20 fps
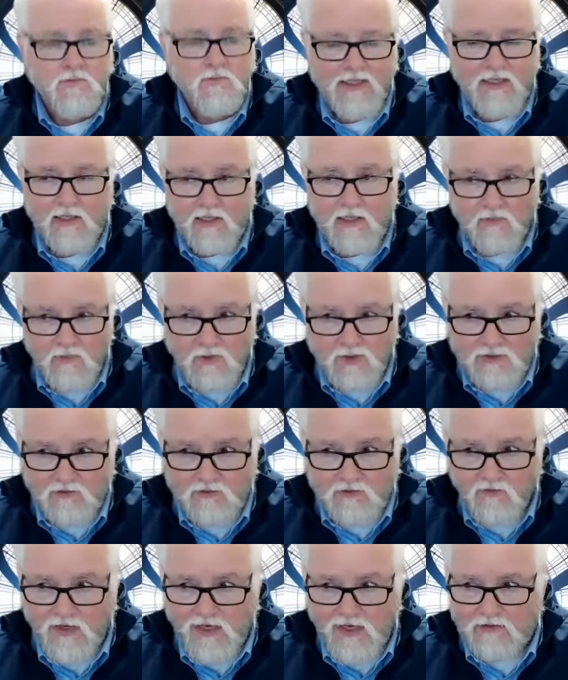making it run as
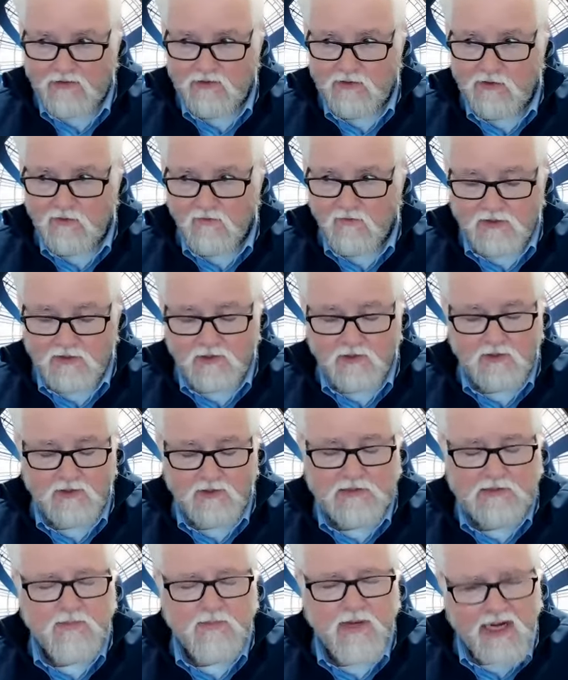fast and efficiently
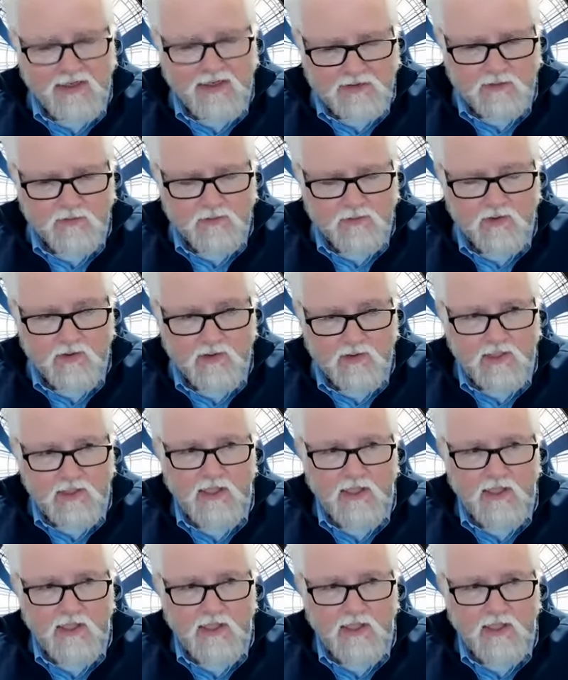as possible,